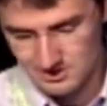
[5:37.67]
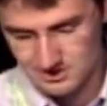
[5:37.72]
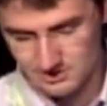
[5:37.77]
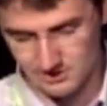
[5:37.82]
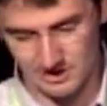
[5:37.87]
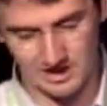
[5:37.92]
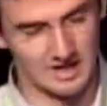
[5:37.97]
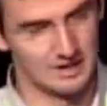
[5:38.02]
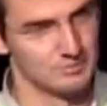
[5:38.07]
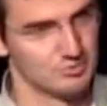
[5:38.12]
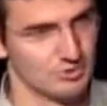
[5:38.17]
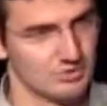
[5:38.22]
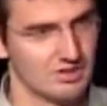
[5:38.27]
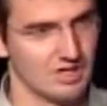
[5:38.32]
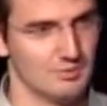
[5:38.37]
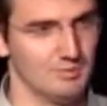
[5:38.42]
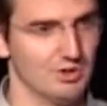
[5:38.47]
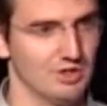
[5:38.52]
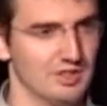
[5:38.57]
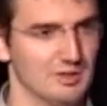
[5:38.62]
3 games with
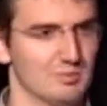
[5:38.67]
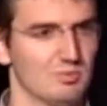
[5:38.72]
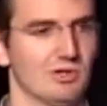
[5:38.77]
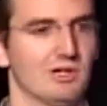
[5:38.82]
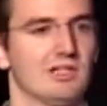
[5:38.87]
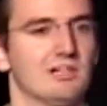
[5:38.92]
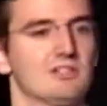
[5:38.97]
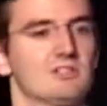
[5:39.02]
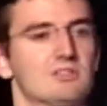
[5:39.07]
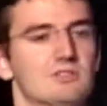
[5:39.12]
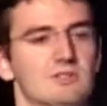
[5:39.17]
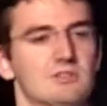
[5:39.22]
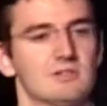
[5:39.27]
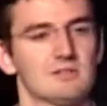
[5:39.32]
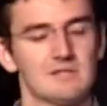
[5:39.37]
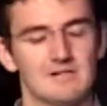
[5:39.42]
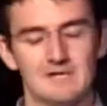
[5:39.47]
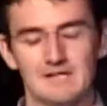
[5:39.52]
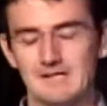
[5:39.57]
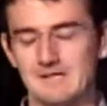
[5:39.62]
10 million players.
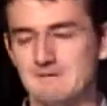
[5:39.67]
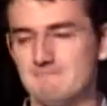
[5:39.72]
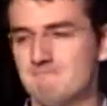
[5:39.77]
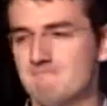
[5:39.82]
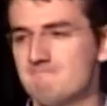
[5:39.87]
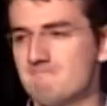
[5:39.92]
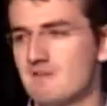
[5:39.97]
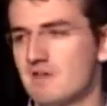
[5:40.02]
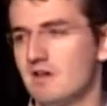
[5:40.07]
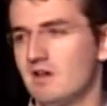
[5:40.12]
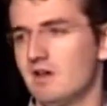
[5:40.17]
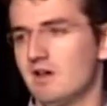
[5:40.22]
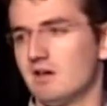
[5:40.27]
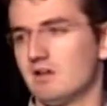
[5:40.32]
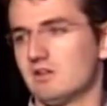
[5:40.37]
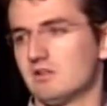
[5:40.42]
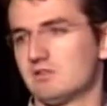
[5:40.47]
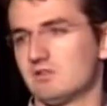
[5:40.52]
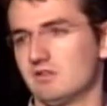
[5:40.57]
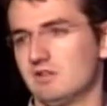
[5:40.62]

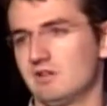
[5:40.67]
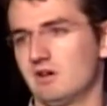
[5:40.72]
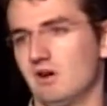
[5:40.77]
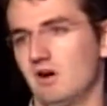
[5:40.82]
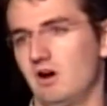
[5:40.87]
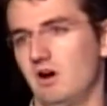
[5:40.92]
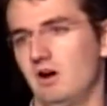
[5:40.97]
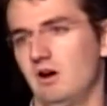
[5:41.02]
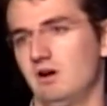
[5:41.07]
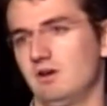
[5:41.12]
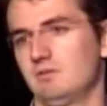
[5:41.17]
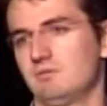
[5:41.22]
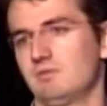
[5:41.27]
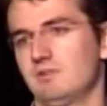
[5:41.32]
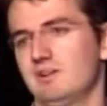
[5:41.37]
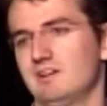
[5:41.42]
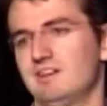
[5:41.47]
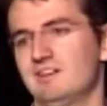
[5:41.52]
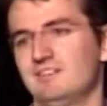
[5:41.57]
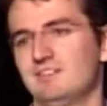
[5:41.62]
So there are
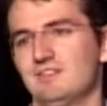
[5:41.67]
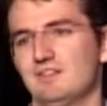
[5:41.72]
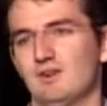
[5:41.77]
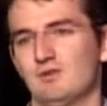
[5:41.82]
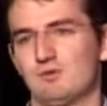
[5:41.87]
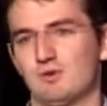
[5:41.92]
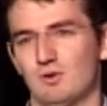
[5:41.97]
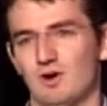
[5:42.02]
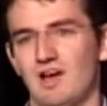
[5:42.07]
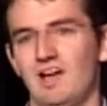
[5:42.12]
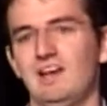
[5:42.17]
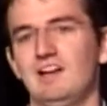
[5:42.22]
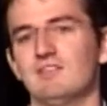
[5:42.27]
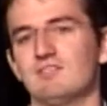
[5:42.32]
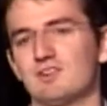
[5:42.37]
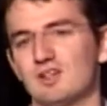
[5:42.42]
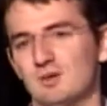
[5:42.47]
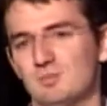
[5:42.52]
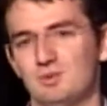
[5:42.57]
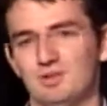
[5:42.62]
a variety
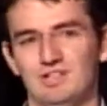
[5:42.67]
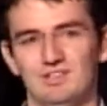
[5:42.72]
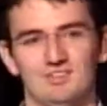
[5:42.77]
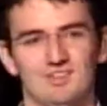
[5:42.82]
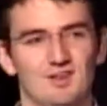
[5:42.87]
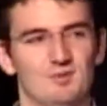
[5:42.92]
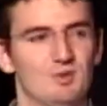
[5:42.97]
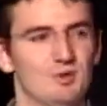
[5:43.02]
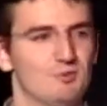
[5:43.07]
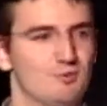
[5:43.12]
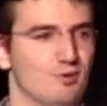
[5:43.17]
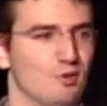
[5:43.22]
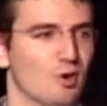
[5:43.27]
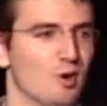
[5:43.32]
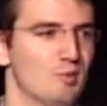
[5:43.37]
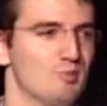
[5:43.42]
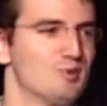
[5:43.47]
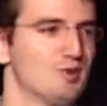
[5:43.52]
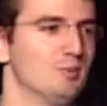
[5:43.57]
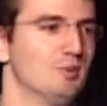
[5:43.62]
of companies that have been
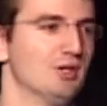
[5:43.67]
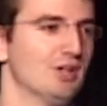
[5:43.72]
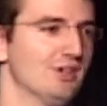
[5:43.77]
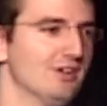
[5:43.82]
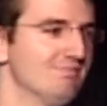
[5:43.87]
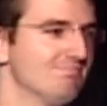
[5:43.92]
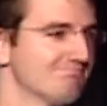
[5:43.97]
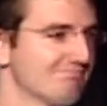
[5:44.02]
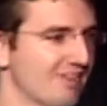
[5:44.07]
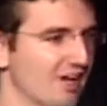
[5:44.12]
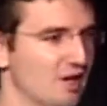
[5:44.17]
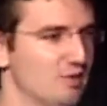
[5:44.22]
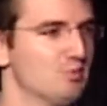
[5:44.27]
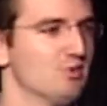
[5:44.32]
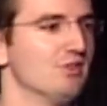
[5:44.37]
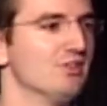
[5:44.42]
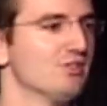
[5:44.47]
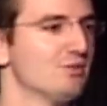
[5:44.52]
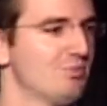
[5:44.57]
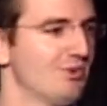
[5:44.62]
formed to build
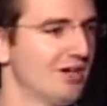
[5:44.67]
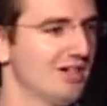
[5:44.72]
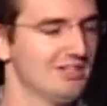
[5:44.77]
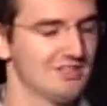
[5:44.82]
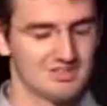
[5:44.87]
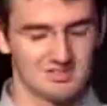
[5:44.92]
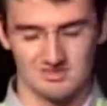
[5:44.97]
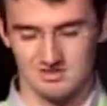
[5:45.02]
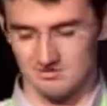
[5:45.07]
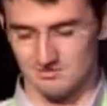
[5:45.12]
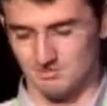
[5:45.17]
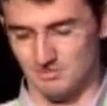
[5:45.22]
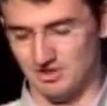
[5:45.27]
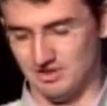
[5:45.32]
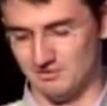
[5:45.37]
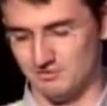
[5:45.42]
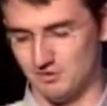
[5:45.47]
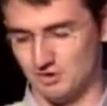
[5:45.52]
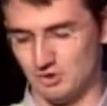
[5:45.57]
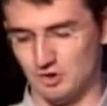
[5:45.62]
games in the space,
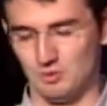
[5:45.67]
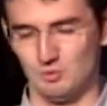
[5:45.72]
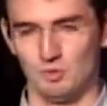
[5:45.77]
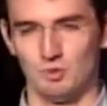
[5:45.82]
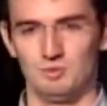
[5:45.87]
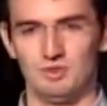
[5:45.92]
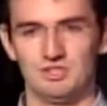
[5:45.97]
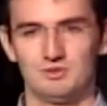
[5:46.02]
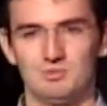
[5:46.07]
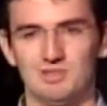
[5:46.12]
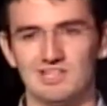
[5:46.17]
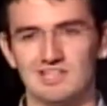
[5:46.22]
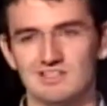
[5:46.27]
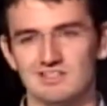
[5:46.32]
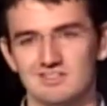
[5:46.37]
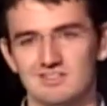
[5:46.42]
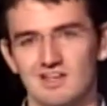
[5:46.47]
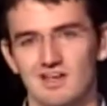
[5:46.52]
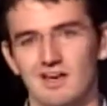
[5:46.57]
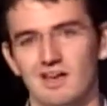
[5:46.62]
many of whom will be speaking
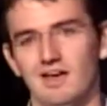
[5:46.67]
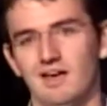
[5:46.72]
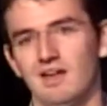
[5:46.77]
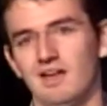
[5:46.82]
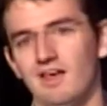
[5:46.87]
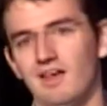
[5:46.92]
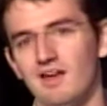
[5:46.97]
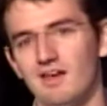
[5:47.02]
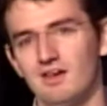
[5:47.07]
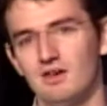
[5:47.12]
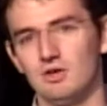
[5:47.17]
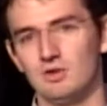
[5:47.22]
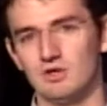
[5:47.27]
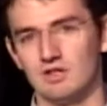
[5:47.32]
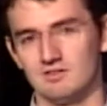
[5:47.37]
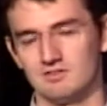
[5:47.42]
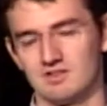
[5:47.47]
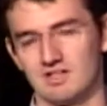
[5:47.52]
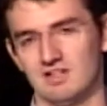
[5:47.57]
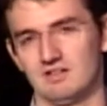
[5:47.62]
today, who
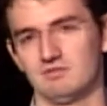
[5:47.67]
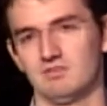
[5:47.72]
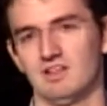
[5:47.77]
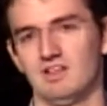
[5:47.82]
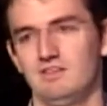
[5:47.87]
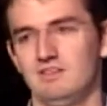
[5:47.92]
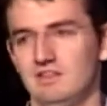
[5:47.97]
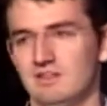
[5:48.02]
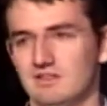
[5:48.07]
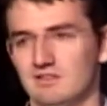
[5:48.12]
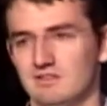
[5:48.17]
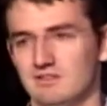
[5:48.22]
have kind of led